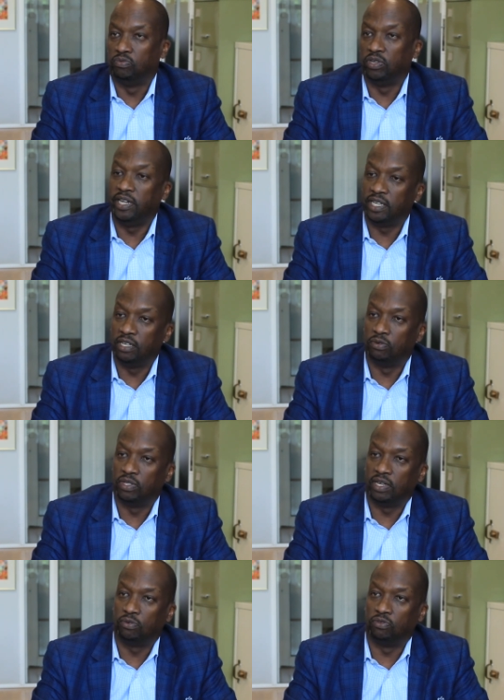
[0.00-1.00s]
reneging
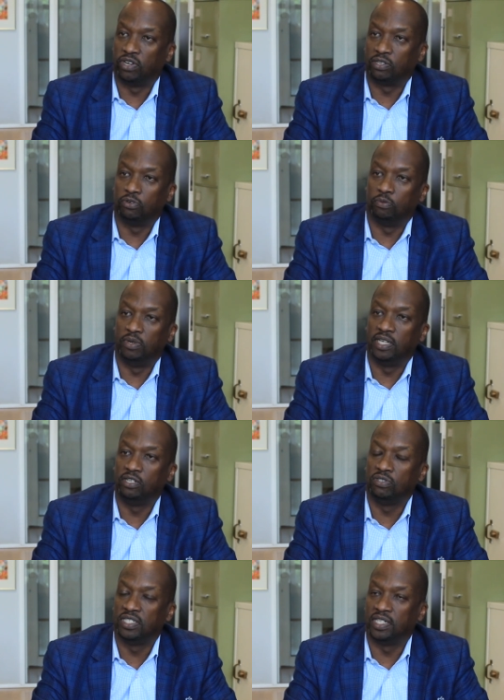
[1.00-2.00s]
on their contractual
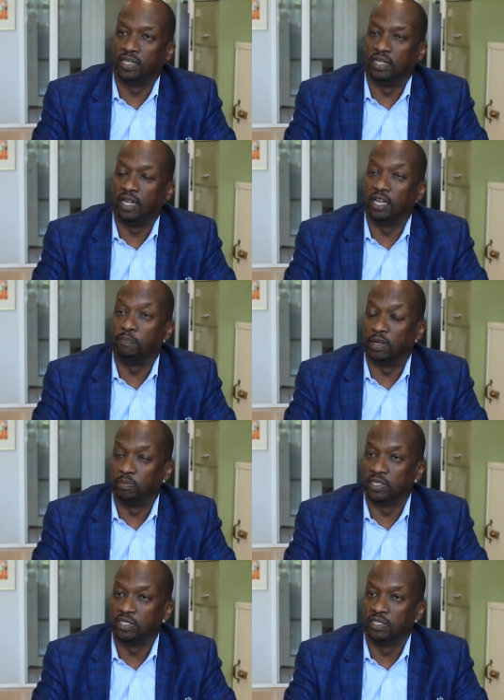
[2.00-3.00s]
obligations and delaying
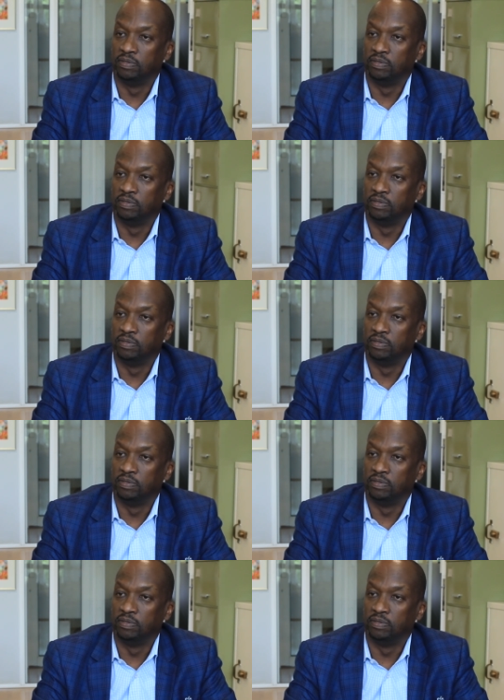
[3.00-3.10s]
payments